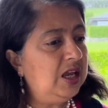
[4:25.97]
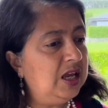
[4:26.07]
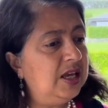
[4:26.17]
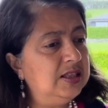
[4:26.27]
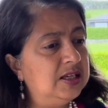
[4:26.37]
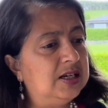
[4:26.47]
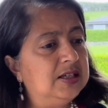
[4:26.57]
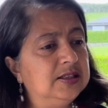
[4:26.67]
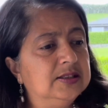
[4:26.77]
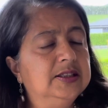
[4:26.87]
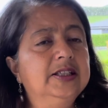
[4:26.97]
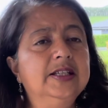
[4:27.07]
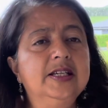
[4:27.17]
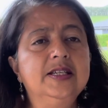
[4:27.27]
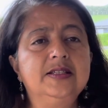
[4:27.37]
And the other
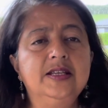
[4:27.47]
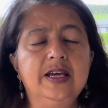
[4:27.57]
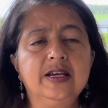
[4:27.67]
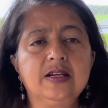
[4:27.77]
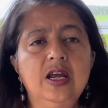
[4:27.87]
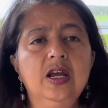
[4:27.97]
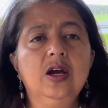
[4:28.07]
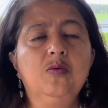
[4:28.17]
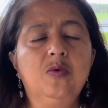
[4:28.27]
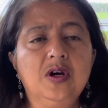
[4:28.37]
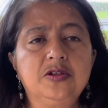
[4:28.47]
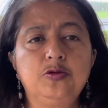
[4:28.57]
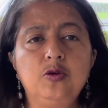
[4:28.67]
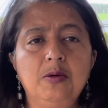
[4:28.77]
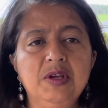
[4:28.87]
thing is that what
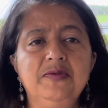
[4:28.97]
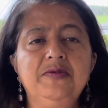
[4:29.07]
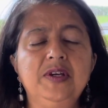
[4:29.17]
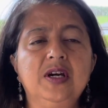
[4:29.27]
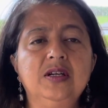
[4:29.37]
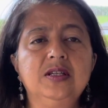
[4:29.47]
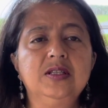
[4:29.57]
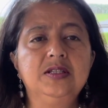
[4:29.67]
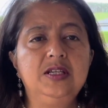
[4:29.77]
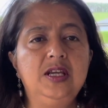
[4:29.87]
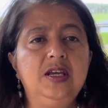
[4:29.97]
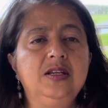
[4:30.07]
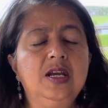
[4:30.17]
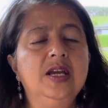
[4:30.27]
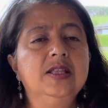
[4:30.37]
Swami Vivekananda
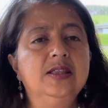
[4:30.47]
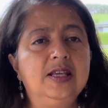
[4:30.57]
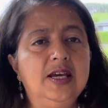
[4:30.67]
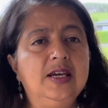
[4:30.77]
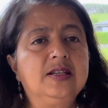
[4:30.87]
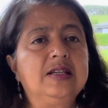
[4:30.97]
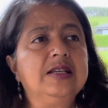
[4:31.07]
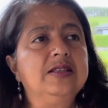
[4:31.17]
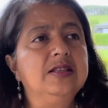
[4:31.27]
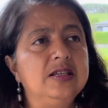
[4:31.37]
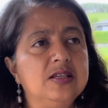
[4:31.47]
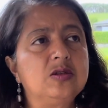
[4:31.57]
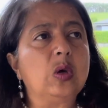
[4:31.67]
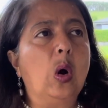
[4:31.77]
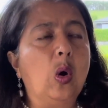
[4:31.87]
said, that
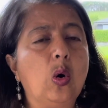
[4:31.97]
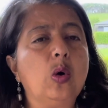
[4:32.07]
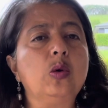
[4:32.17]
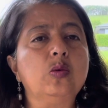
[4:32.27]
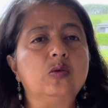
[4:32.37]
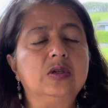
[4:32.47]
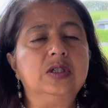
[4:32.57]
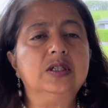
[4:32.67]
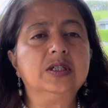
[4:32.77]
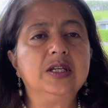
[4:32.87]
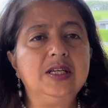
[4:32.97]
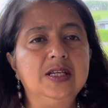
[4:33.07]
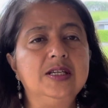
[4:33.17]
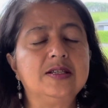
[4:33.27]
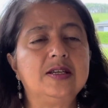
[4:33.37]
this whole world
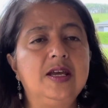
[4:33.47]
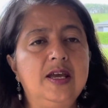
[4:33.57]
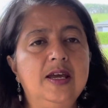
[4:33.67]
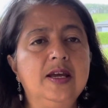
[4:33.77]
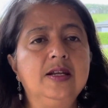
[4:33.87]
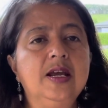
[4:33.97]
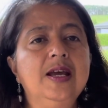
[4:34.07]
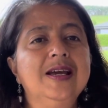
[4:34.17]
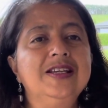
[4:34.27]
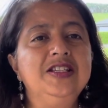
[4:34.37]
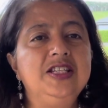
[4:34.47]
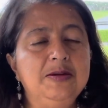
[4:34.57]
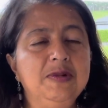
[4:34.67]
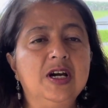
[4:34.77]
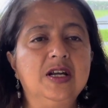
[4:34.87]
is a
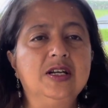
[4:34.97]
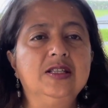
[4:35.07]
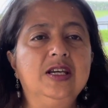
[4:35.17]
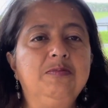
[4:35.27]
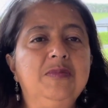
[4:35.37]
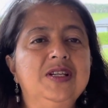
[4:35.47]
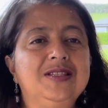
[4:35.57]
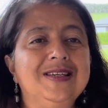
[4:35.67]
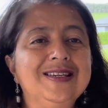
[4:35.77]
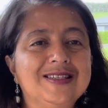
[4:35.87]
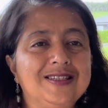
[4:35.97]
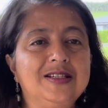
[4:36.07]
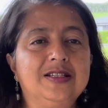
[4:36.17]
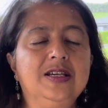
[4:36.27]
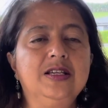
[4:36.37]
gymkhana, that means the
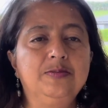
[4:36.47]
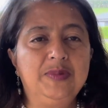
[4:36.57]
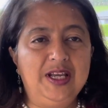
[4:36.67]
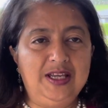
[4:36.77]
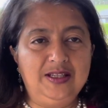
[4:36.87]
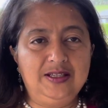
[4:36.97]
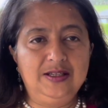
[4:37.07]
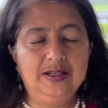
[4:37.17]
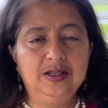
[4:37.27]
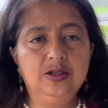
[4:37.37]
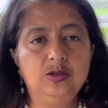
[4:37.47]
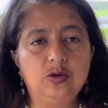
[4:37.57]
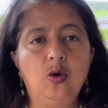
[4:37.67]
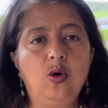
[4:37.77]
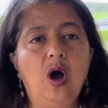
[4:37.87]
exercise place.
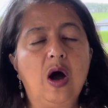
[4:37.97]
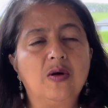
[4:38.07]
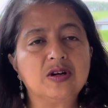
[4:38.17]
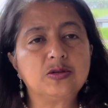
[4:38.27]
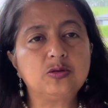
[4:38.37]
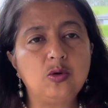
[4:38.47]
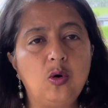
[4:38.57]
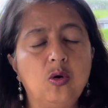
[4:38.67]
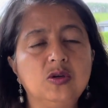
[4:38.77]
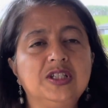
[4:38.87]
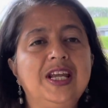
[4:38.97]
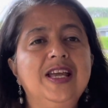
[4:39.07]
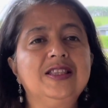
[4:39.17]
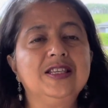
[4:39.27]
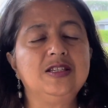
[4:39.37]
So our soul
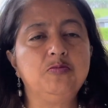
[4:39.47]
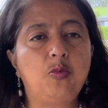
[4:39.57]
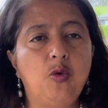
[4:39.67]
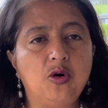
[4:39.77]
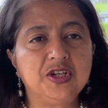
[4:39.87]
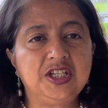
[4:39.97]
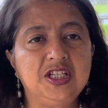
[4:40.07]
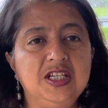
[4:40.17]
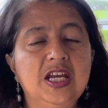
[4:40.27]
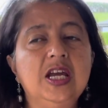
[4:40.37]
take this body